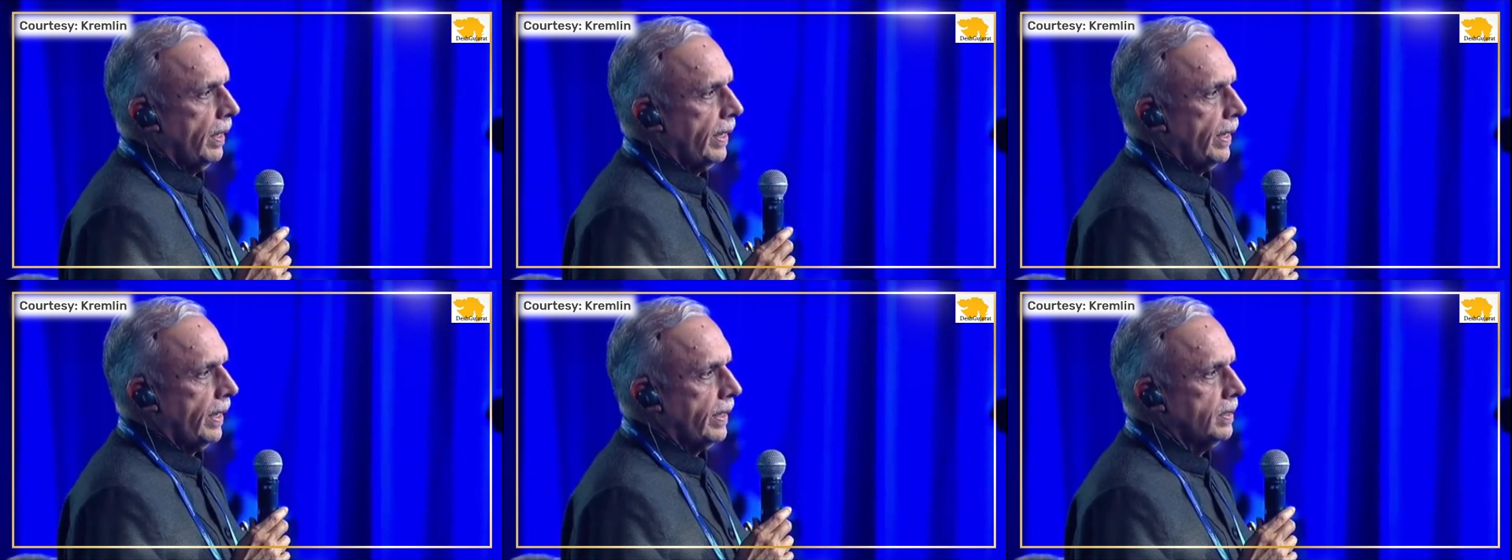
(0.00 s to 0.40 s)

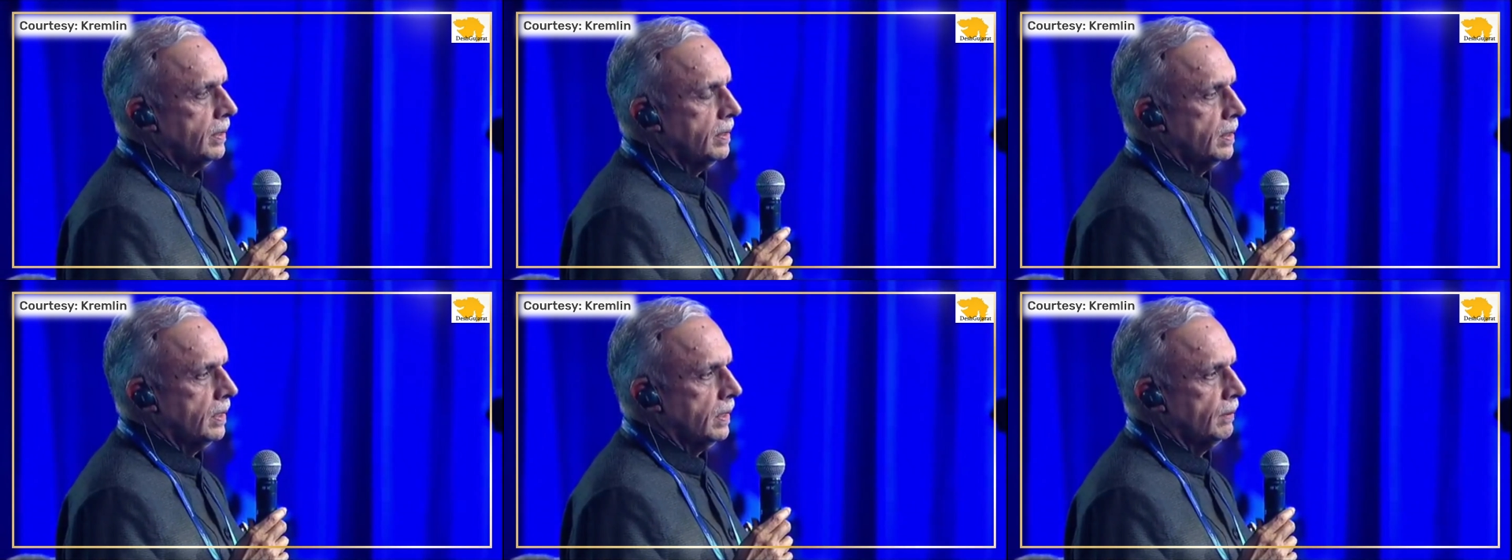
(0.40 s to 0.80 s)

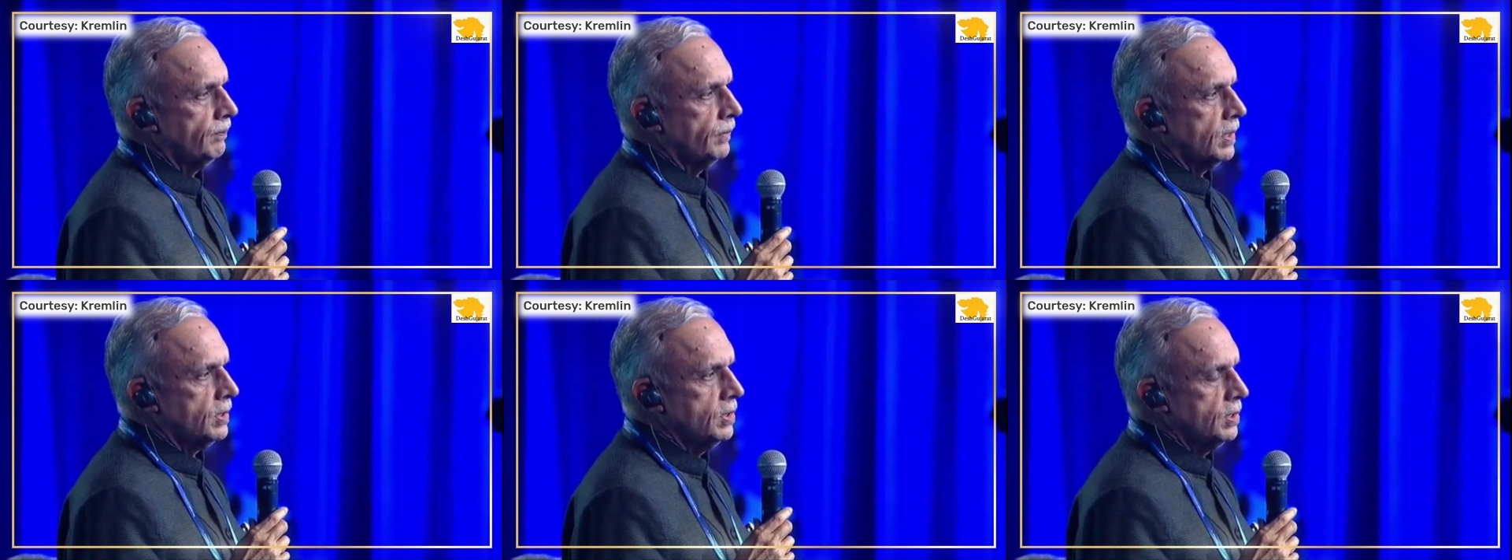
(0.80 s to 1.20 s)
And
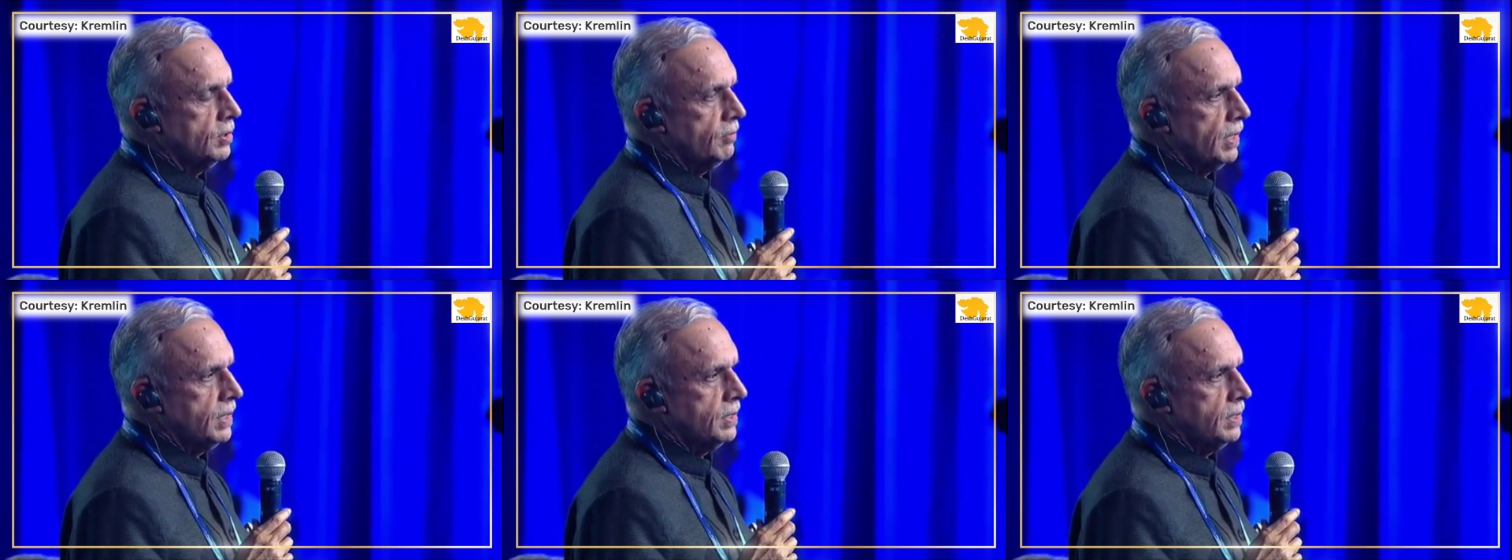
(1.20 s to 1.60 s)
the
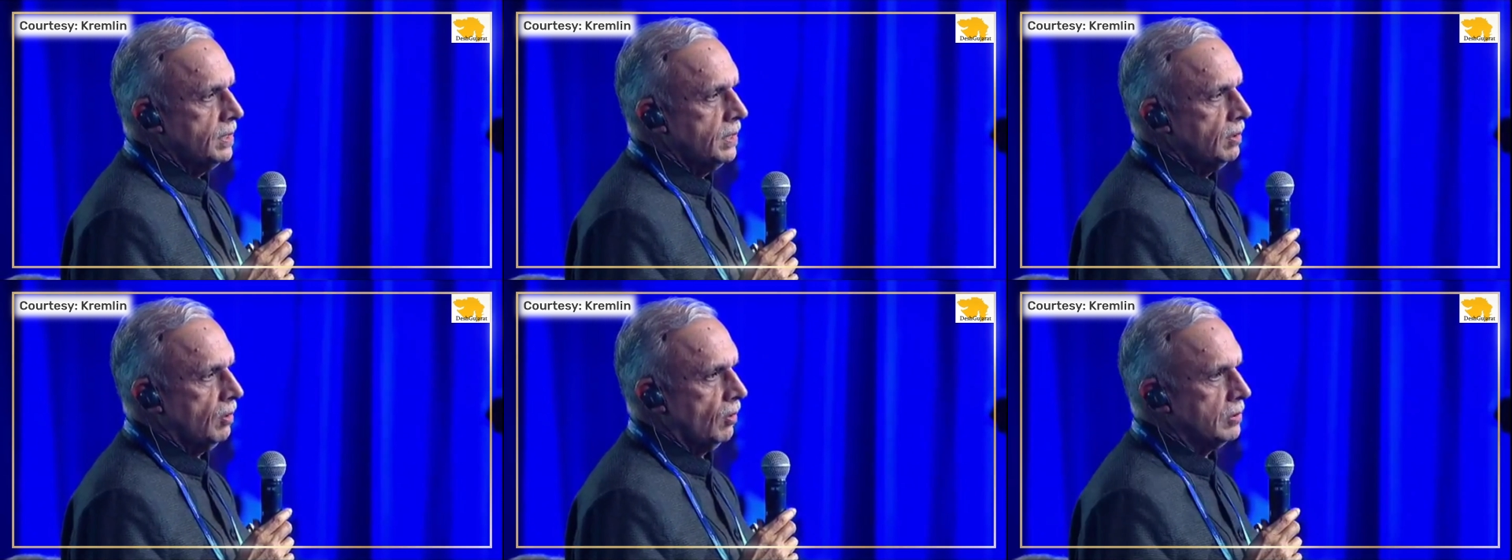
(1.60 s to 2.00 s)

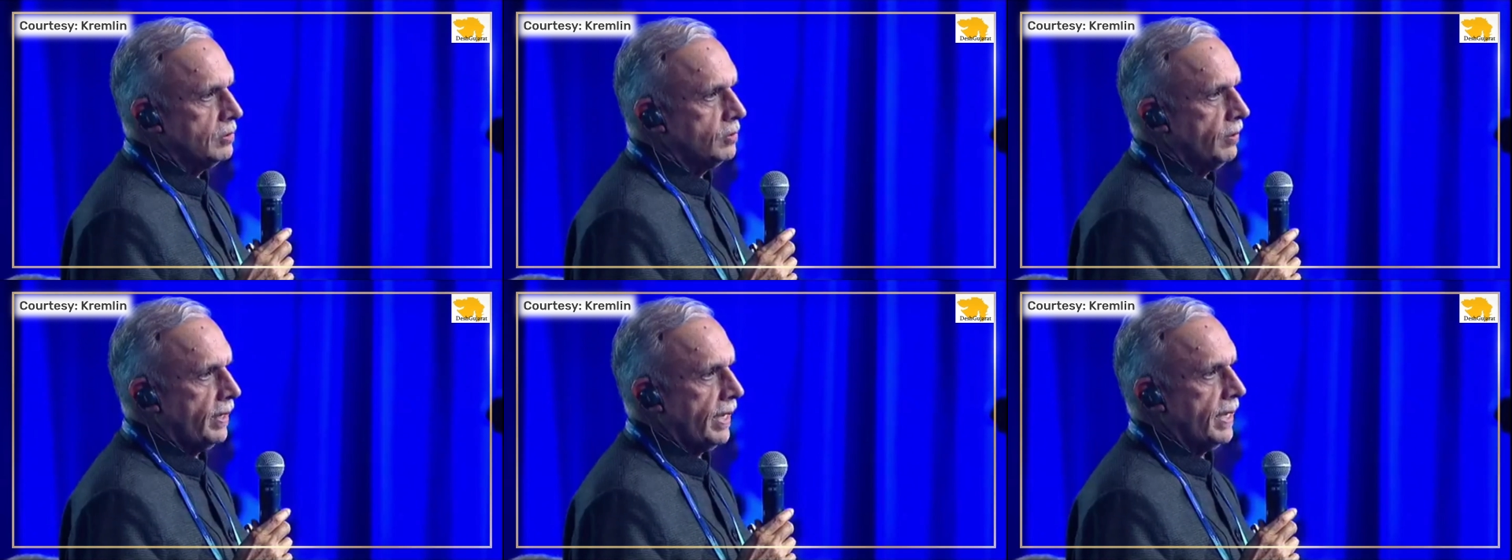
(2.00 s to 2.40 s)
G20
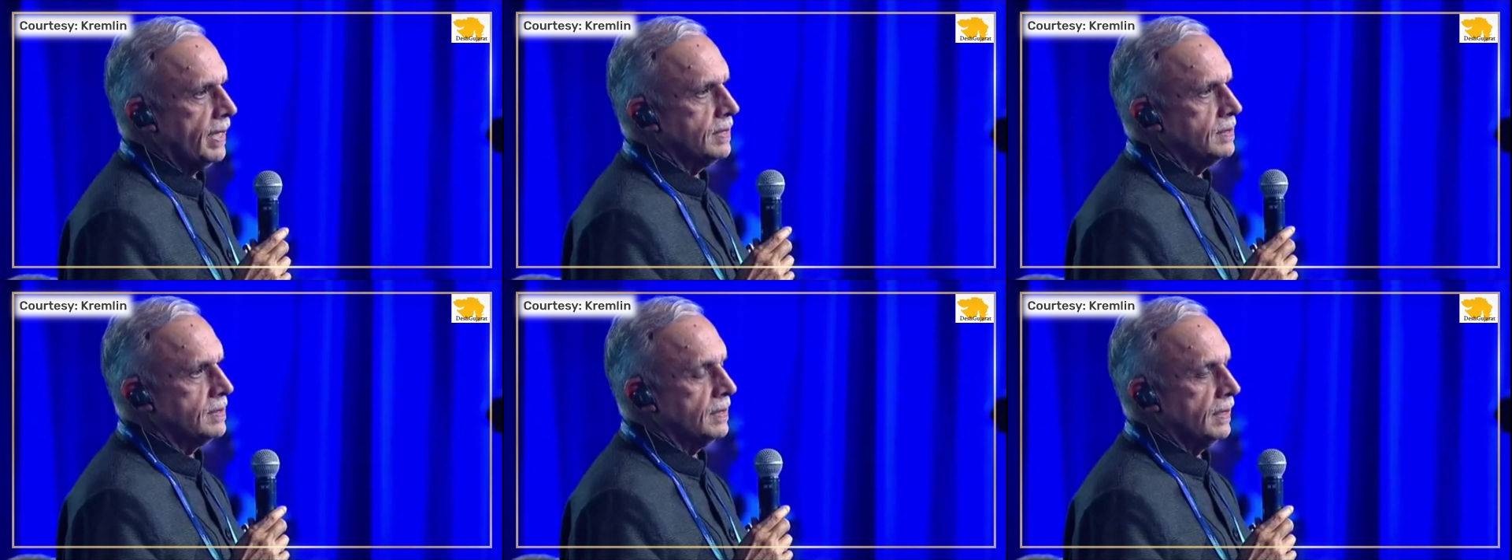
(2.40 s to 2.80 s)
also
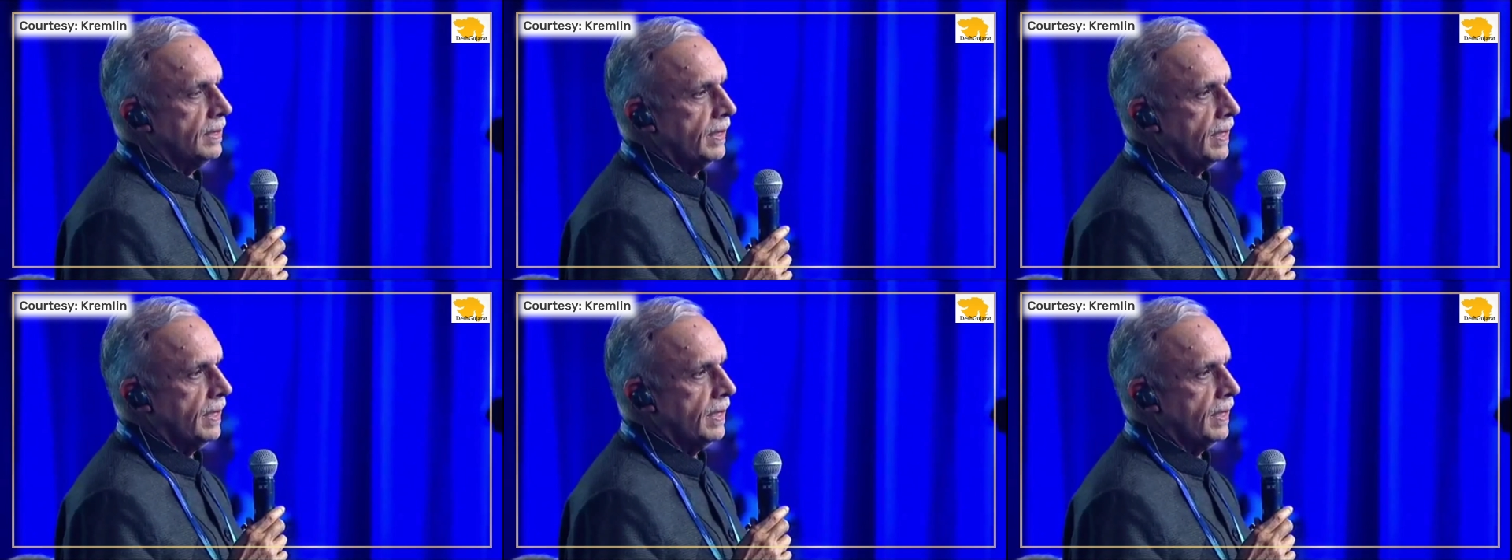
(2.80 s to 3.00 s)
has